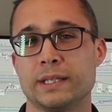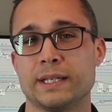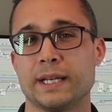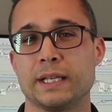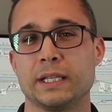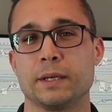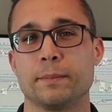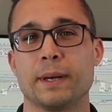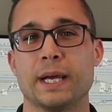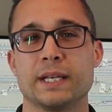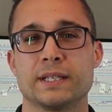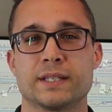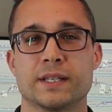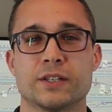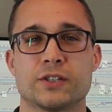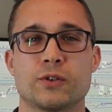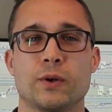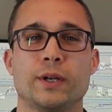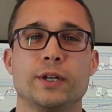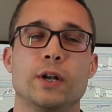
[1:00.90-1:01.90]
a daily basis.
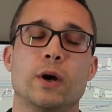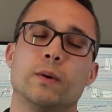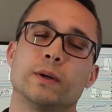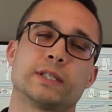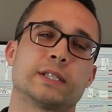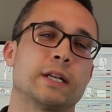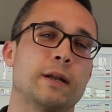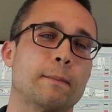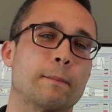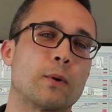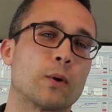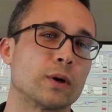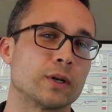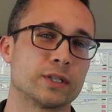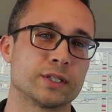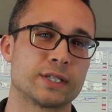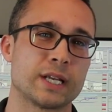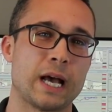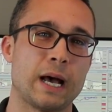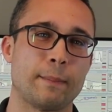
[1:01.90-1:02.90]
So I know it's an
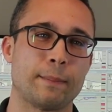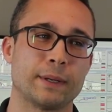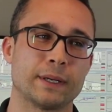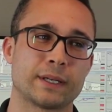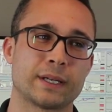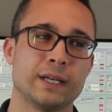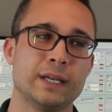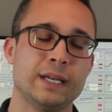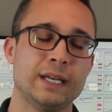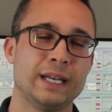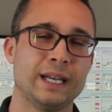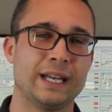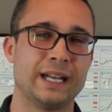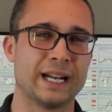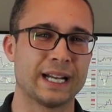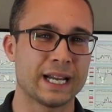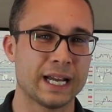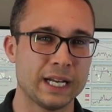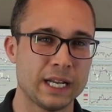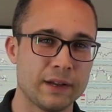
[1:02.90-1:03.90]
important topic, and I
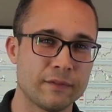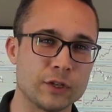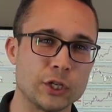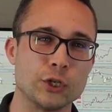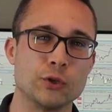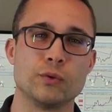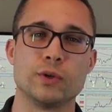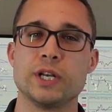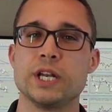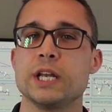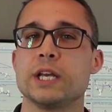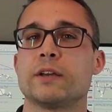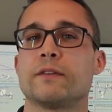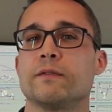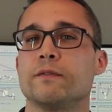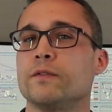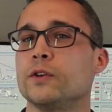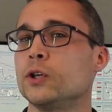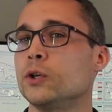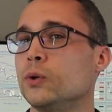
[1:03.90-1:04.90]
kind of have a unique
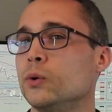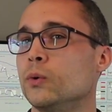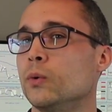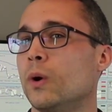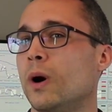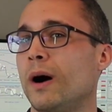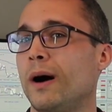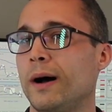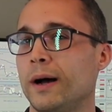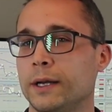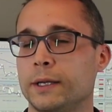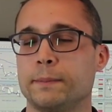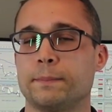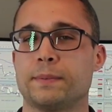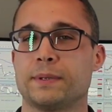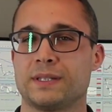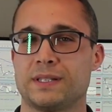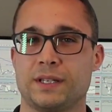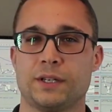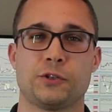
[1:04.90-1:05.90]
view on
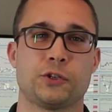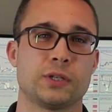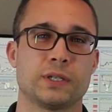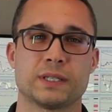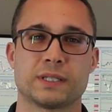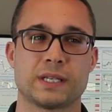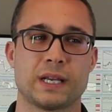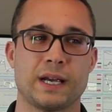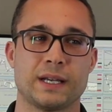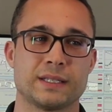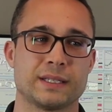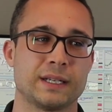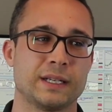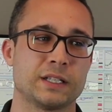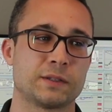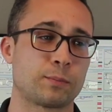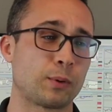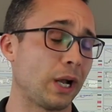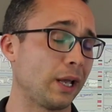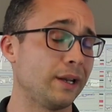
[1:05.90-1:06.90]
position sizing.
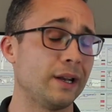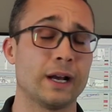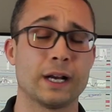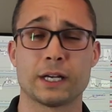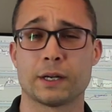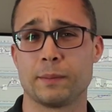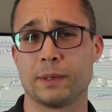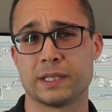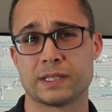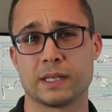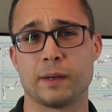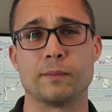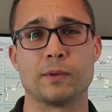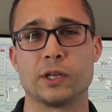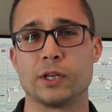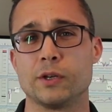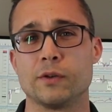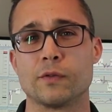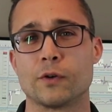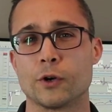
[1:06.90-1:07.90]
It's probably not going to be
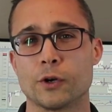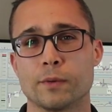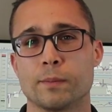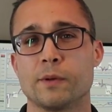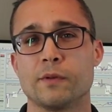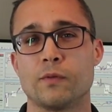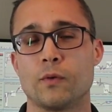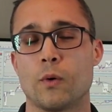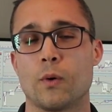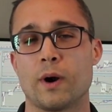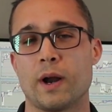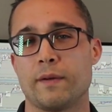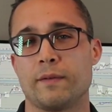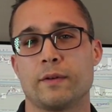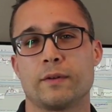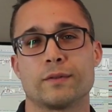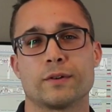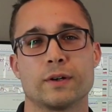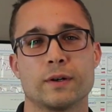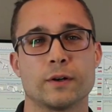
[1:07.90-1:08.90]
something you've heard before. I've
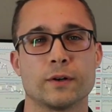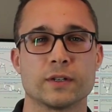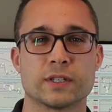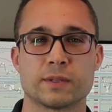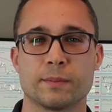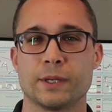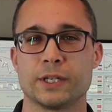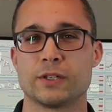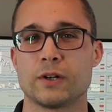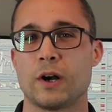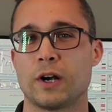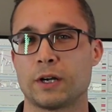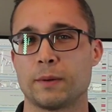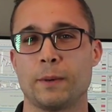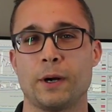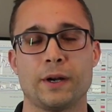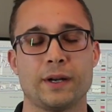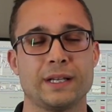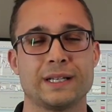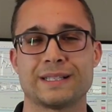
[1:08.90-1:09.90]
never heard somebody talk
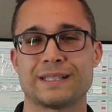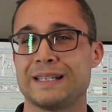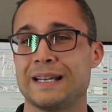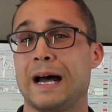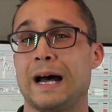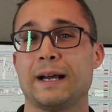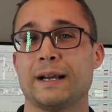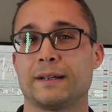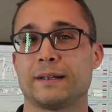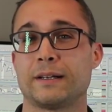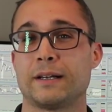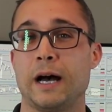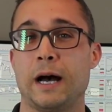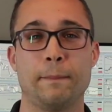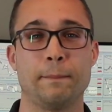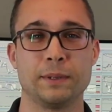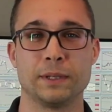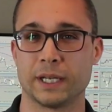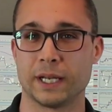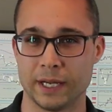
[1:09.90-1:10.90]
about it. It's not
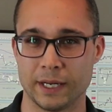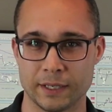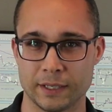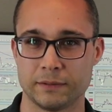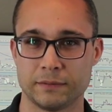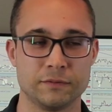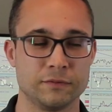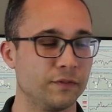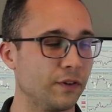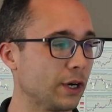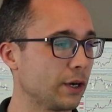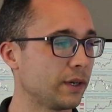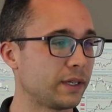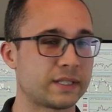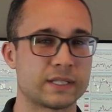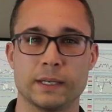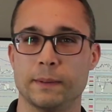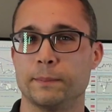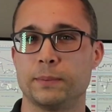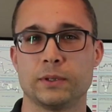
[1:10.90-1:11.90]
complicated, very
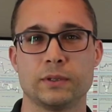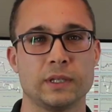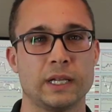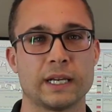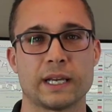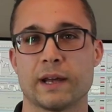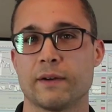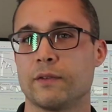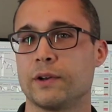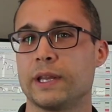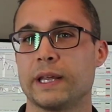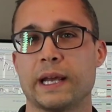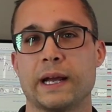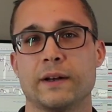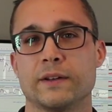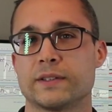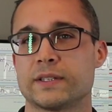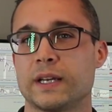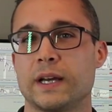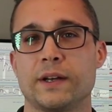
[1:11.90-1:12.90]
simple, like everything
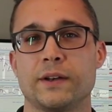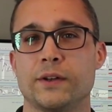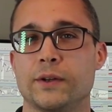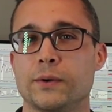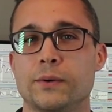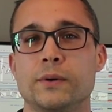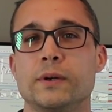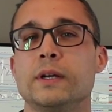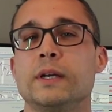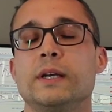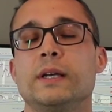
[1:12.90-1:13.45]
else I do.